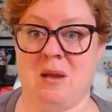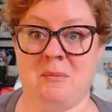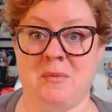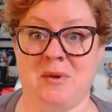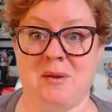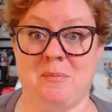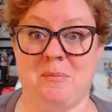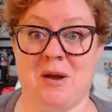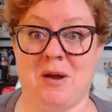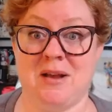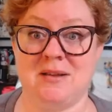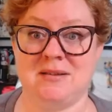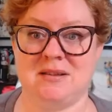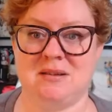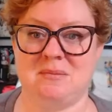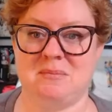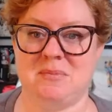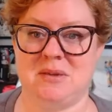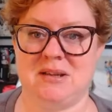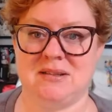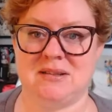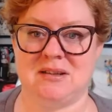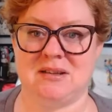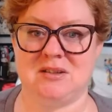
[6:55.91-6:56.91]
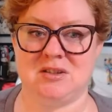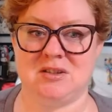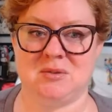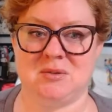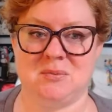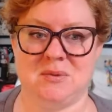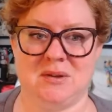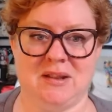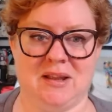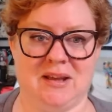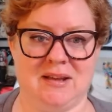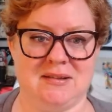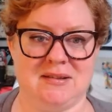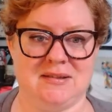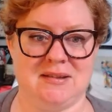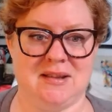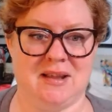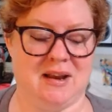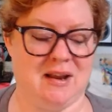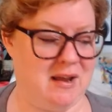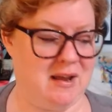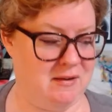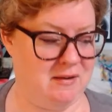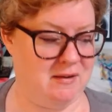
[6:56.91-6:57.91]
I'm going to pause it because I just realized
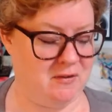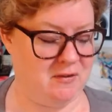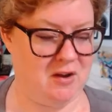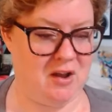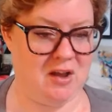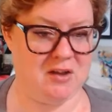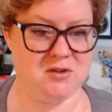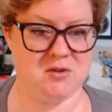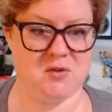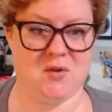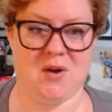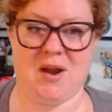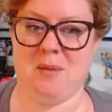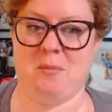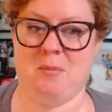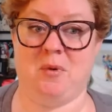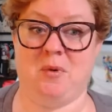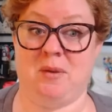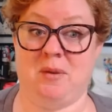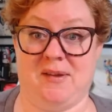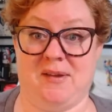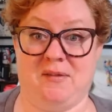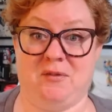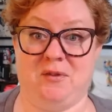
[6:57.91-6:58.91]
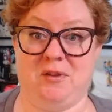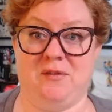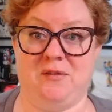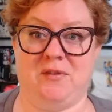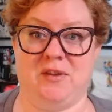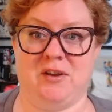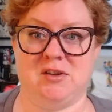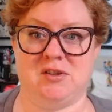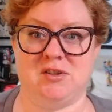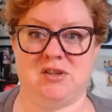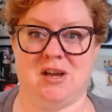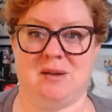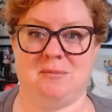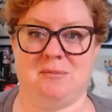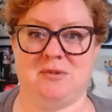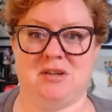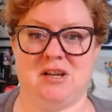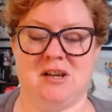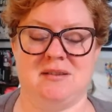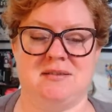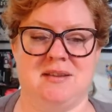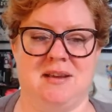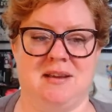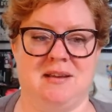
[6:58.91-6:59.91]
that I forgot to grab one of my fully finished objects.